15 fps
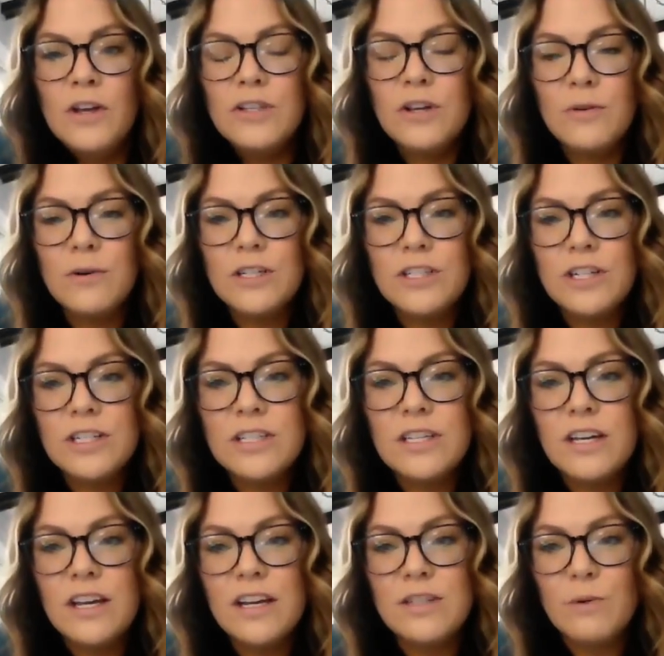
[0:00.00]
so it's just
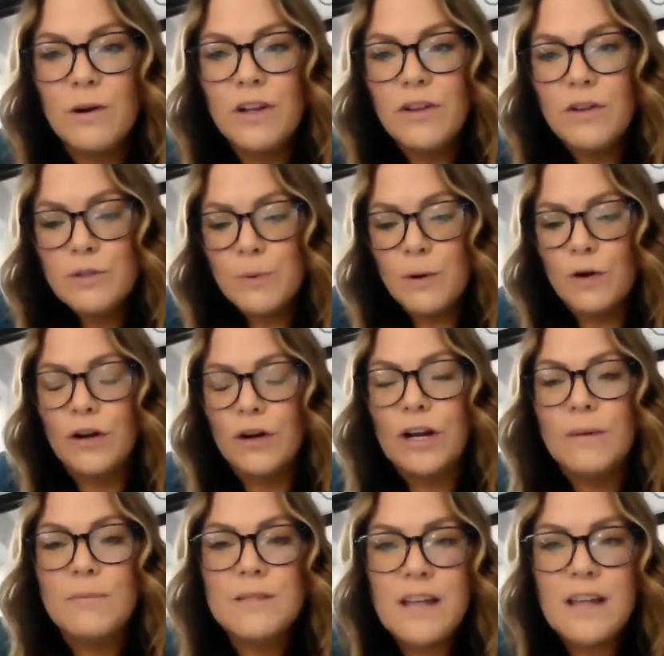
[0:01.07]
it's one of those
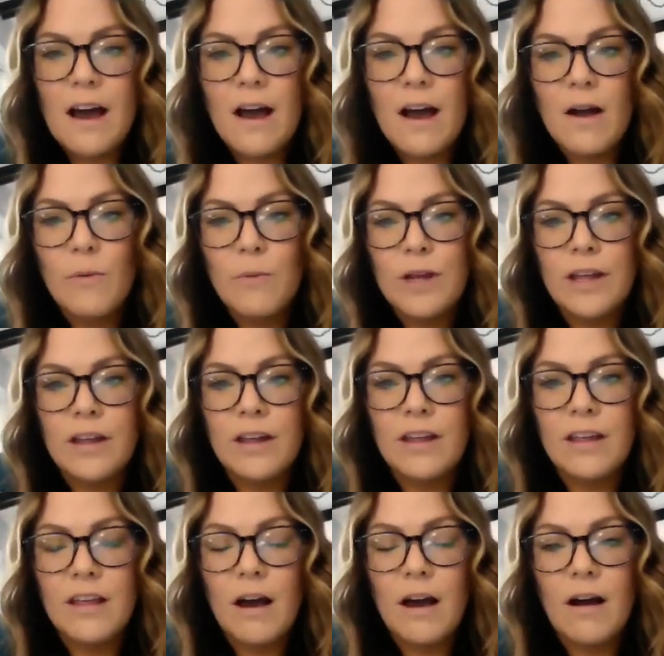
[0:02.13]
programs that
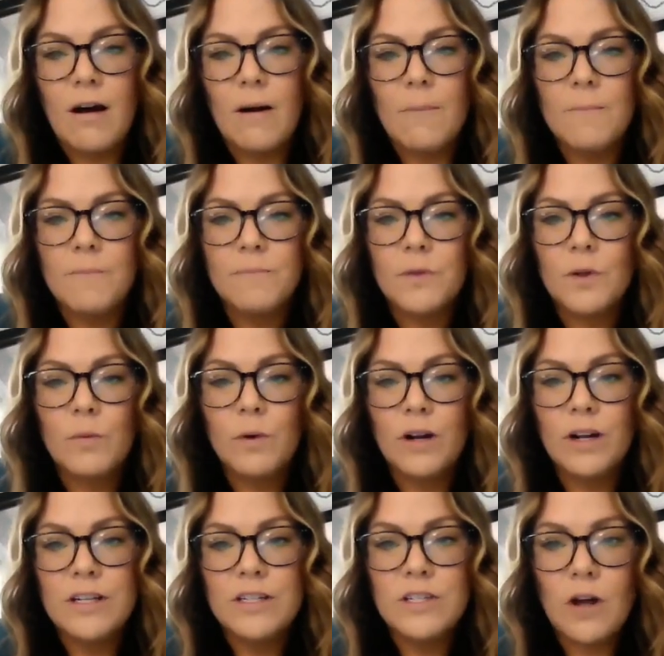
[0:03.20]
we um,
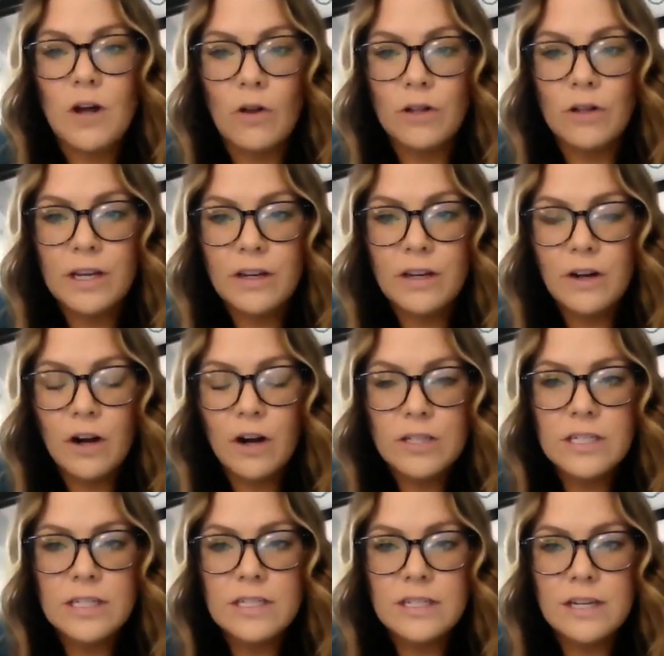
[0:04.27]
we're installing car
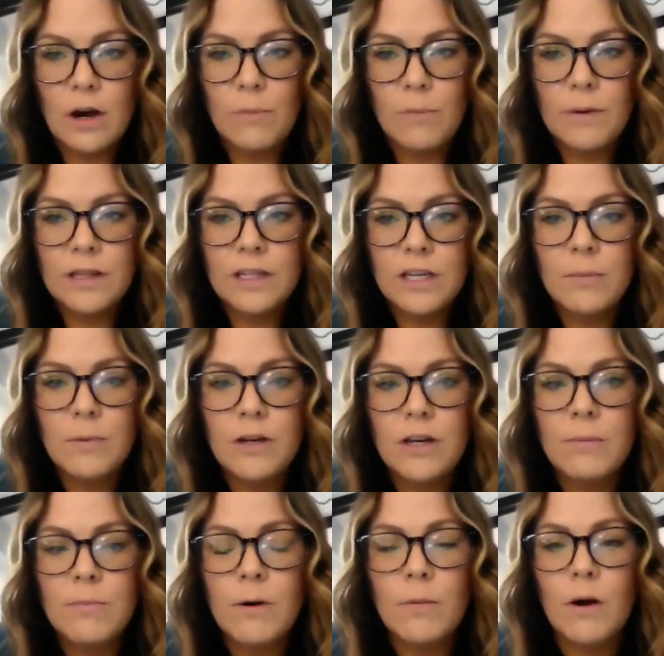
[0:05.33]
seats and helping the
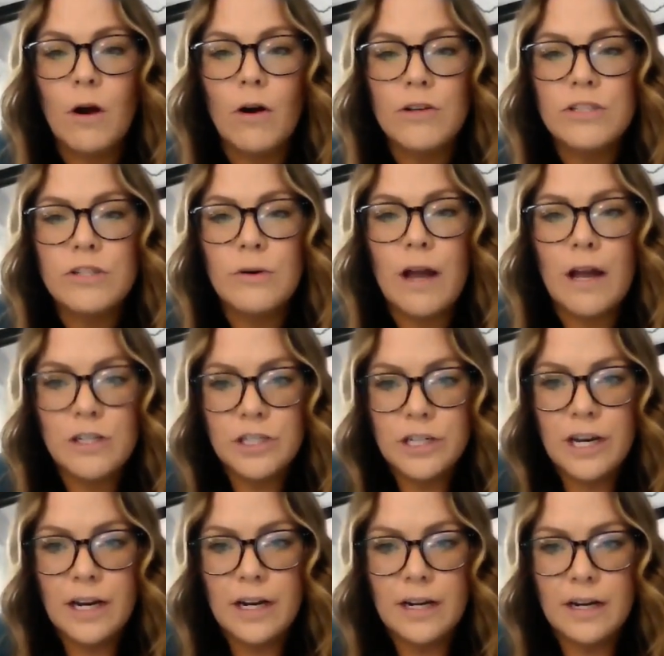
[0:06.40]
community but we're also
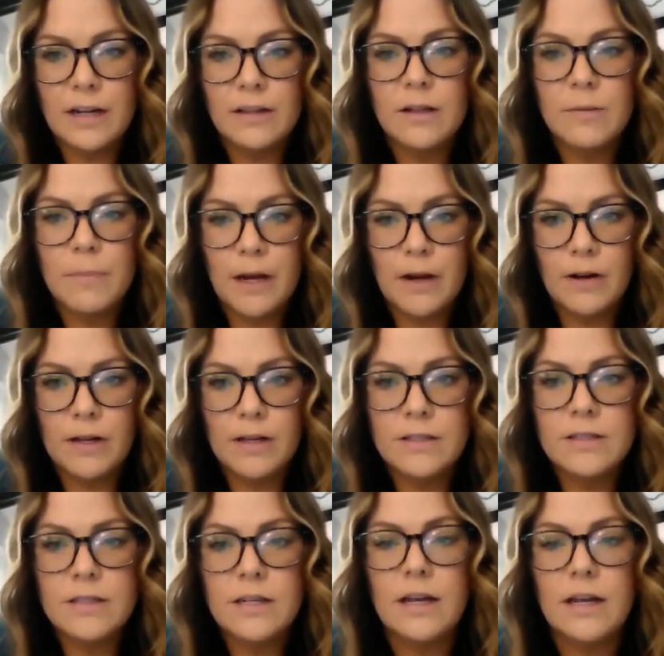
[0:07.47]
educating the
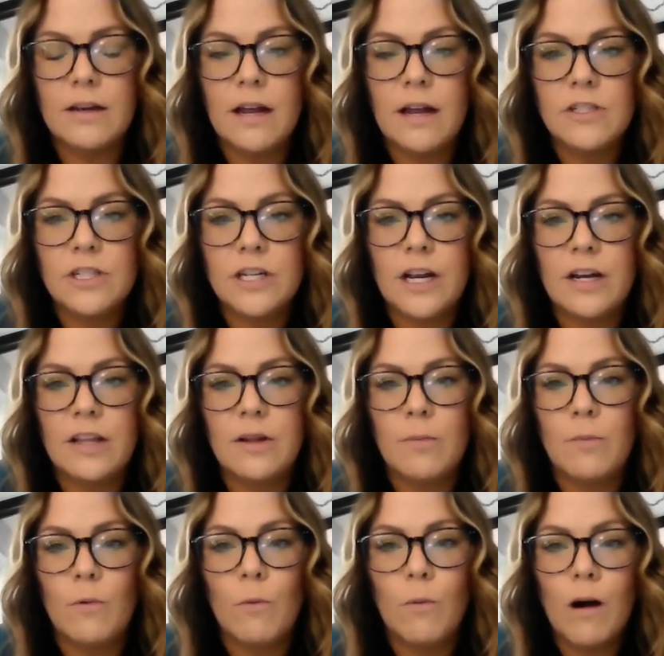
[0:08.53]
parents and educating
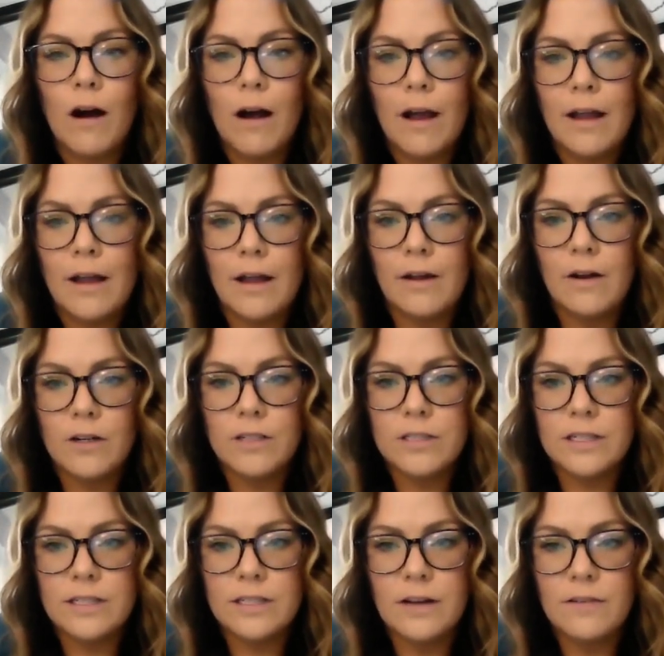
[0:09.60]
them why car
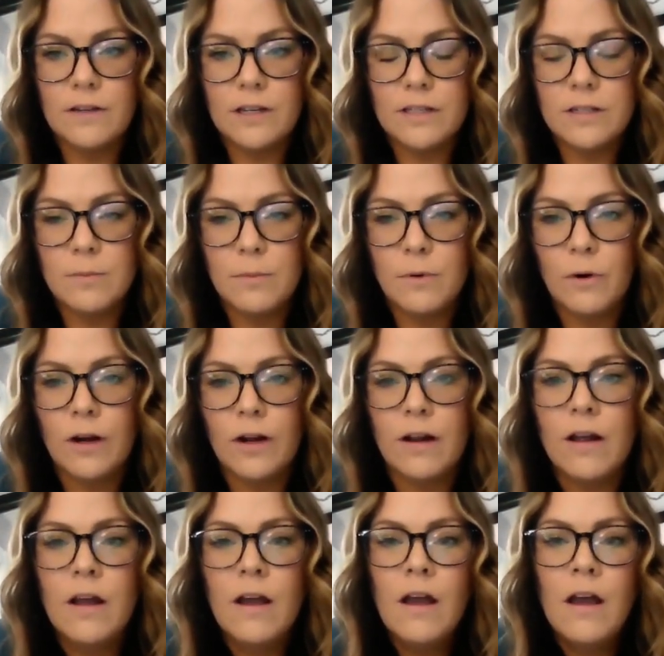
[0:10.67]
seat safety is important